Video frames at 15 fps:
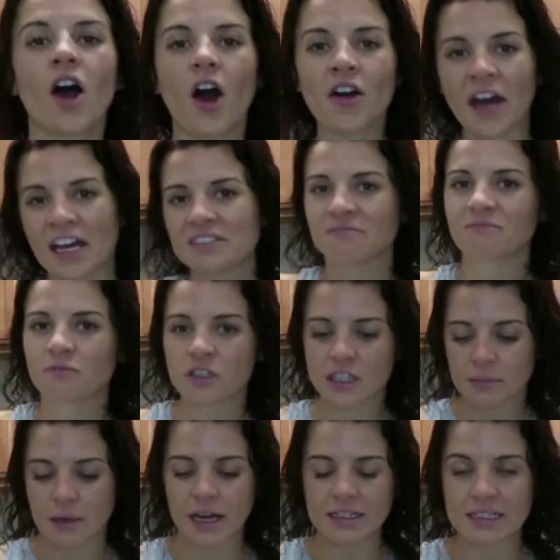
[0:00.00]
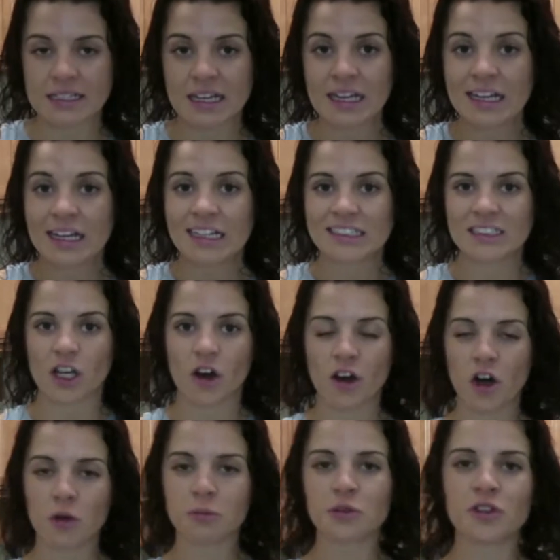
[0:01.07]
Okay, what's up guys? So I
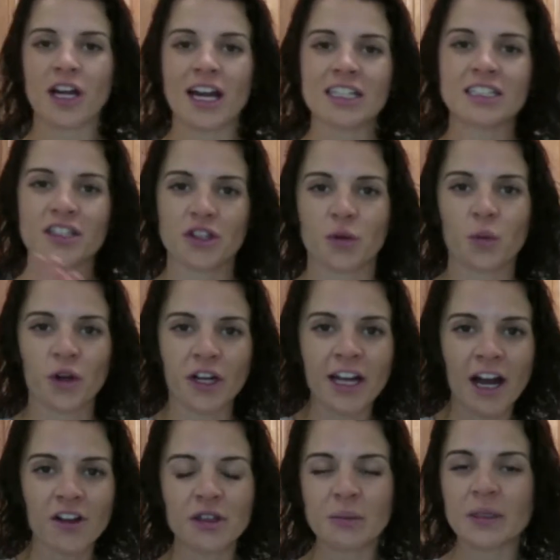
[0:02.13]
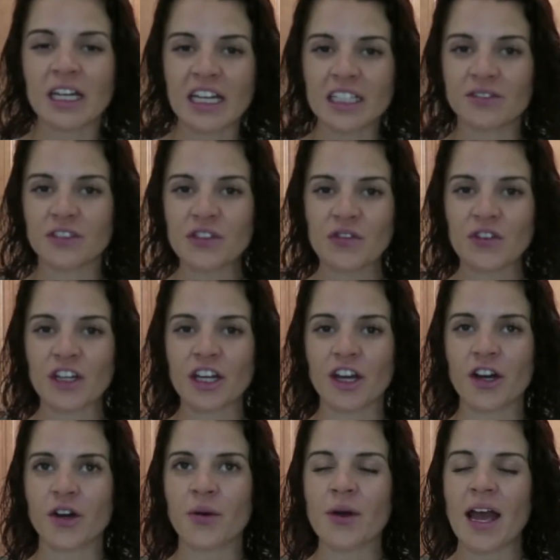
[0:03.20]
hope you liked the workout in the beginning of this
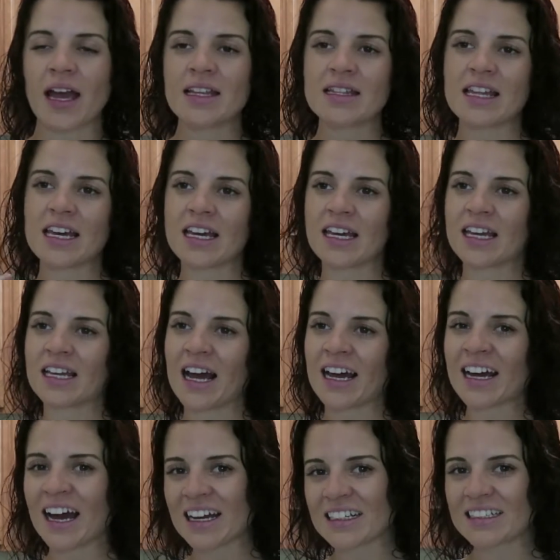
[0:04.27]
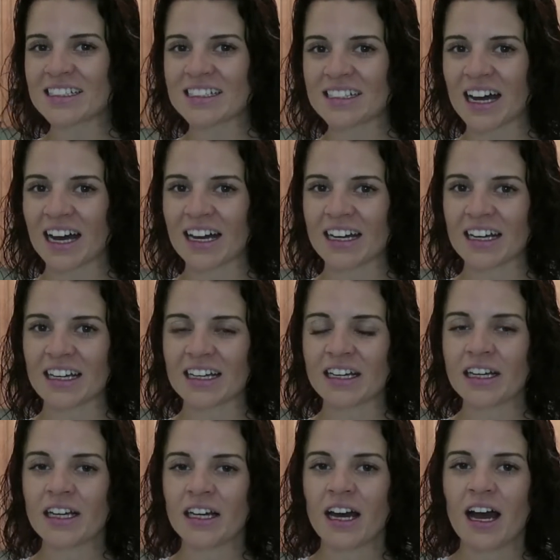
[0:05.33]
video, and then I kind of decided,